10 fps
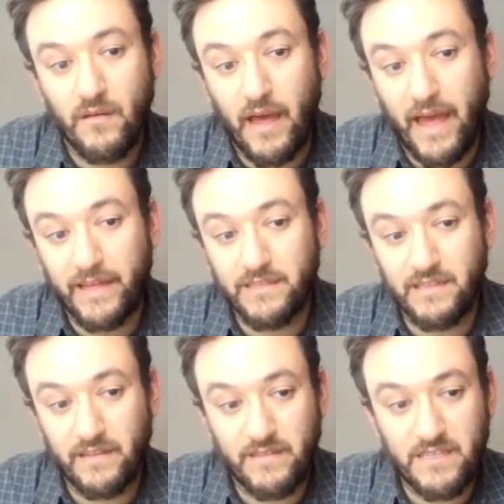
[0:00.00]
And
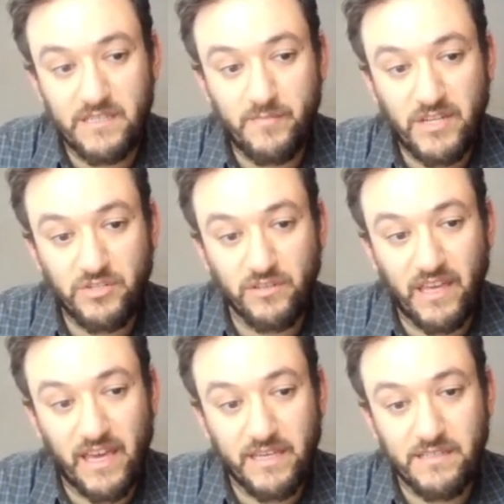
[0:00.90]
in this special
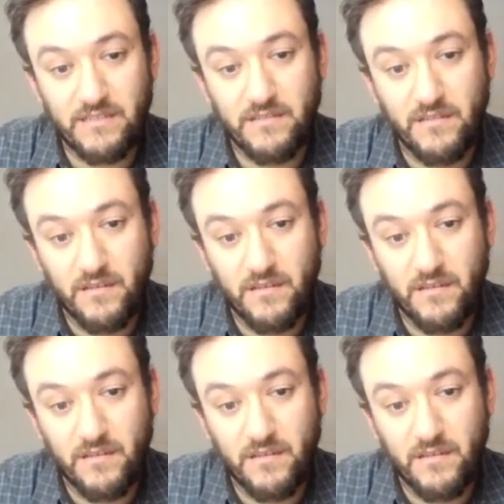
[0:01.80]
case,